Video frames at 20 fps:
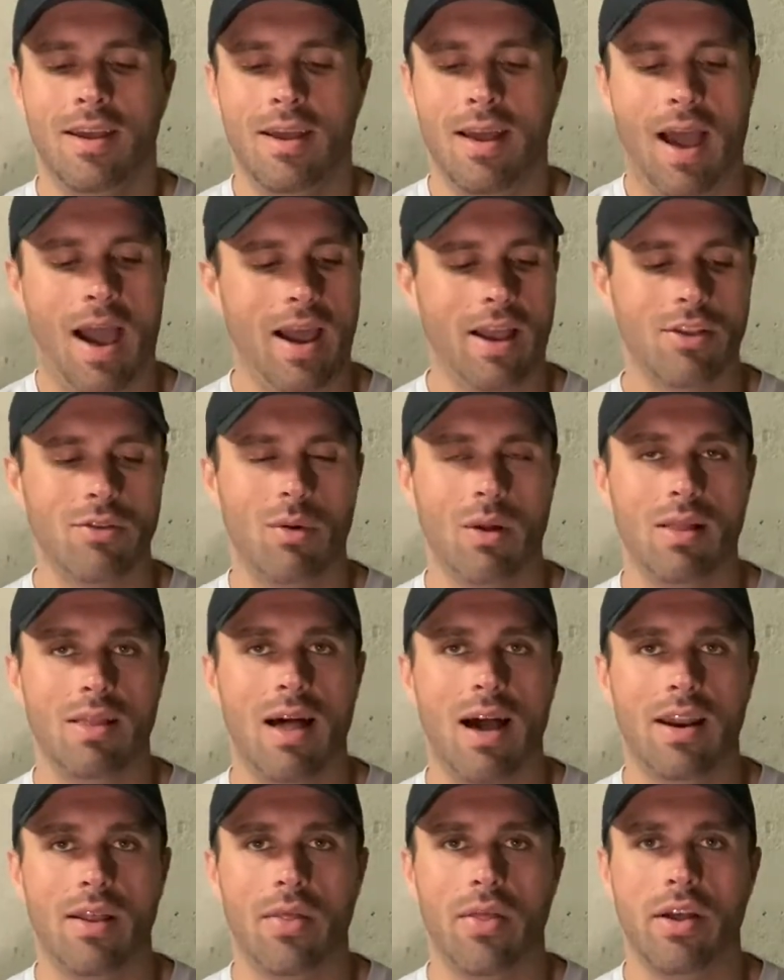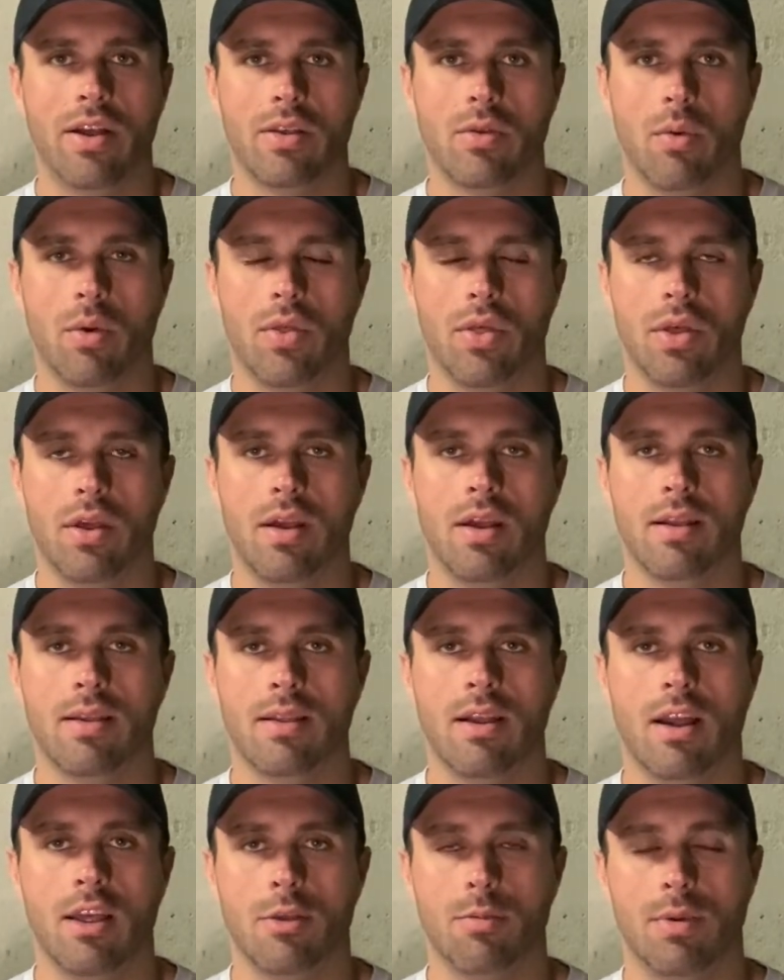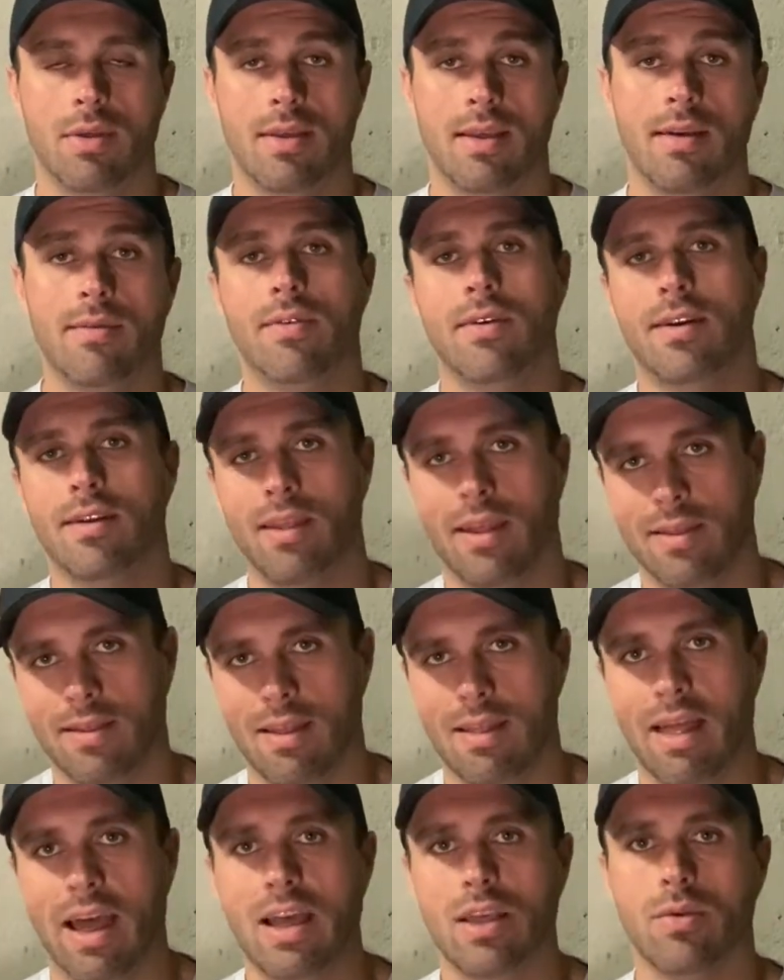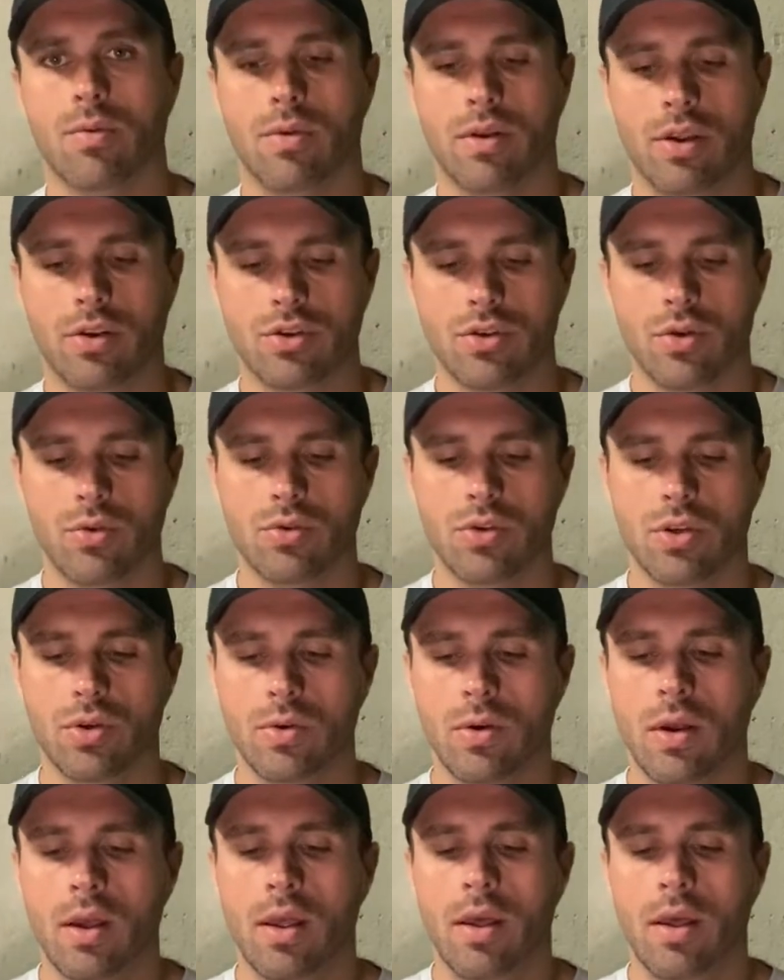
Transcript: I can do a lot of things with it. It's not specific like the last one I showed you.